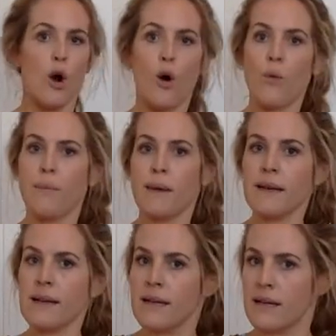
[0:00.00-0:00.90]
Open
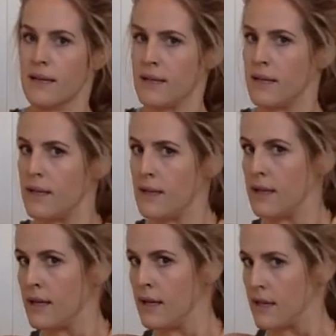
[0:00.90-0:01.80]

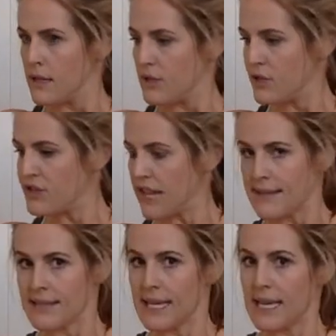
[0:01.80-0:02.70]
your
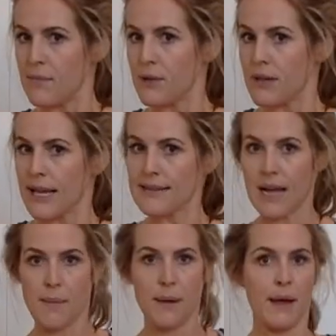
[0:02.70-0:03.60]
chest, keep your legs
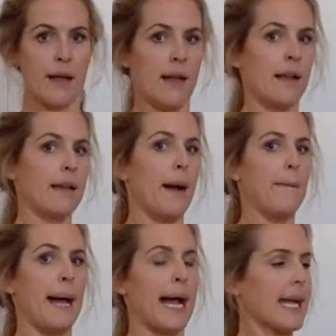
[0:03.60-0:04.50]
up, come
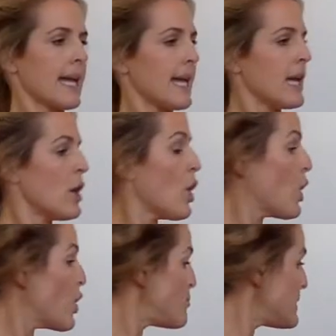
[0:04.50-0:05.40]
back.
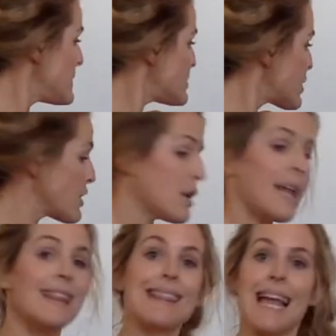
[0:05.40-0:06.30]
Open and turn,
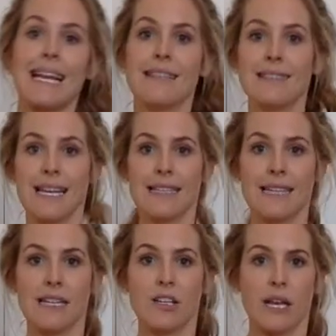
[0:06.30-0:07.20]
legs stay
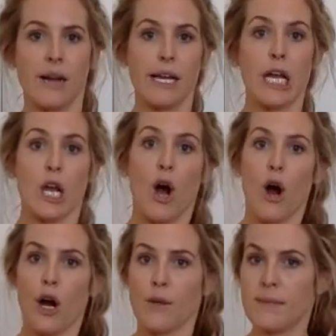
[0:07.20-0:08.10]
stationary,
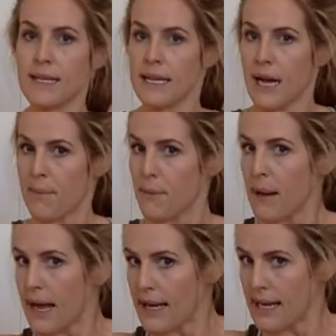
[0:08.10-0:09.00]
arms and upper
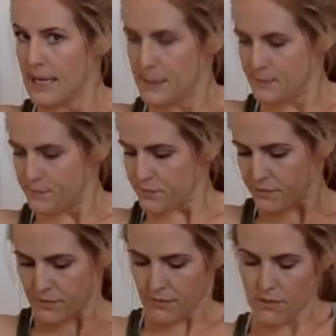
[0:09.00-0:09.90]
body
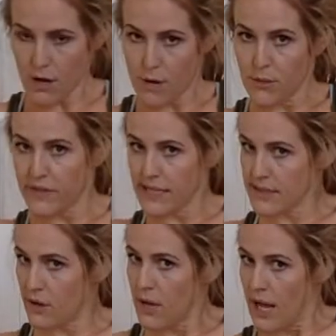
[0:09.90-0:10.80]
are moving.
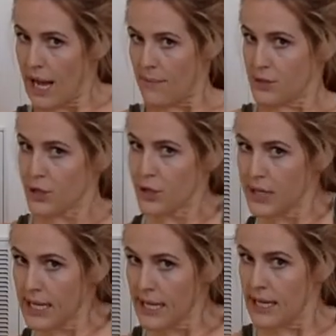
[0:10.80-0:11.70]
So I'm
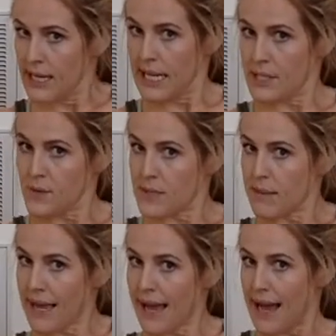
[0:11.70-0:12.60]
turning and using
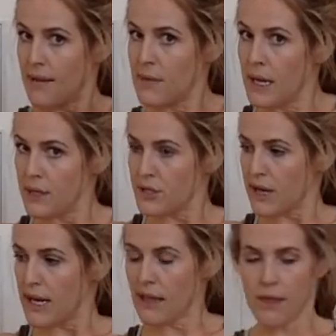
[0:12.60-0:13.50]
my ab
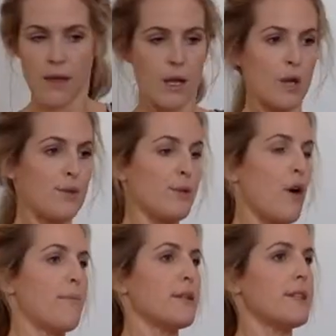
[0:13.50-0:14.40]
strength to
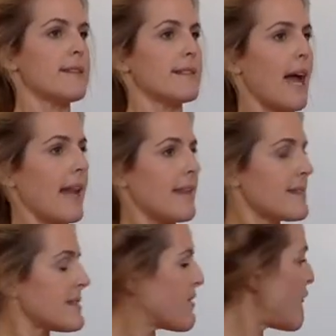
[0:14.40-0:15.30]
open to the side. This is